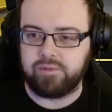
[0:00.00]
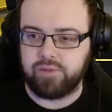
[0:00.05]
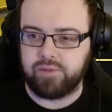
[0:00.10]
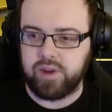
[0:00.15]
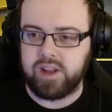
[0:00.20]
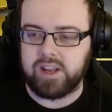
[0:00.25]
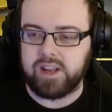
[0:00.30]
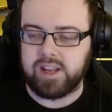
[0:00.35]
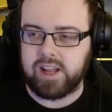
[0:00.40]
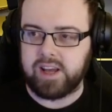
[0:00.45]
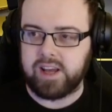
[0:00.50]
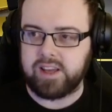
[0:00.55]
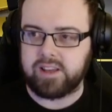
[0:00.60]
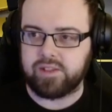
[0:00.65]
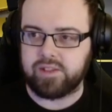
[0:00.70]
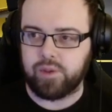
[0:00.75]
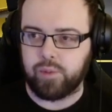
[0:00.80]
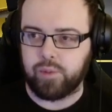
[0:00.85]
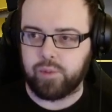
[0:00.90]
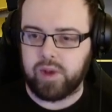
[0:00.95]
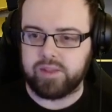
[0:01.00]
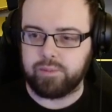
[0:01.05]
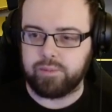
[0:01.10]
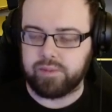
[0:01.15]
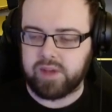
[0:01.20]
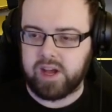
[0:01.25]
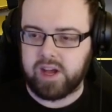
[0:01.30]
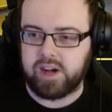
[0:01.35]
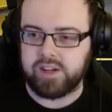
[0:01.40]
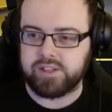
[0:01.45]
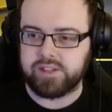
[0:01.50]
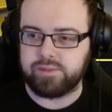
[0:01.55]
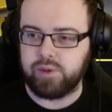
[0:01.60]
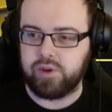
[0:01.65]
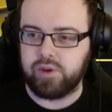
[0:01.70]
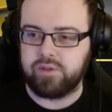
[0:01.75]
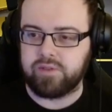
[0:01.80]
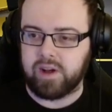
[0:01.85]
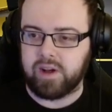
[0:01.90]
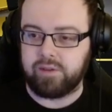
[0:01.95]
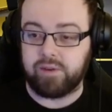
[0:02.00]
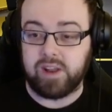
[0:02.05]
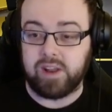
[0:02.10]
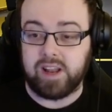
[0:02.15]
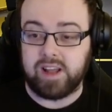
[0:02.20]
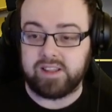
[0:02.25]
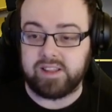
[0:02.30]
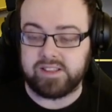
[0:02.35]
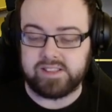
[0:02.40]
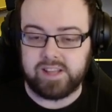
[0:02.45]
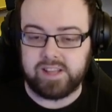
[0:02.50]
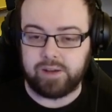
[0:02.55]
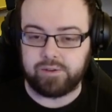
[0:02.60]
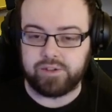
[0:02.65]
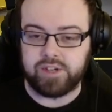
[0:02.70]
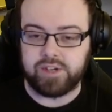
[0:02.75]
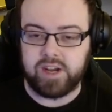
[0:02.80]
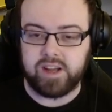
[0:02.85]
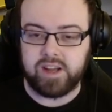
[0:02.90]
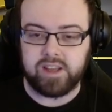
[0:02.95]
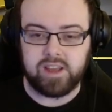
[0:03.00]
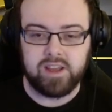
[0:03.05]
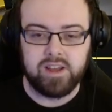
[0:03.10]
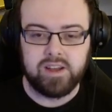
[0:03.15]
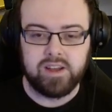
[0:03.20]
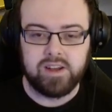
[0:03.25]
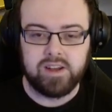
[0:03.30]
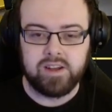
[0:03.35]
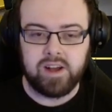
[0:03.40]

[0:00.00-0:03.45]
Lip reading: I really like the way the cars move. I really like the soundtrack.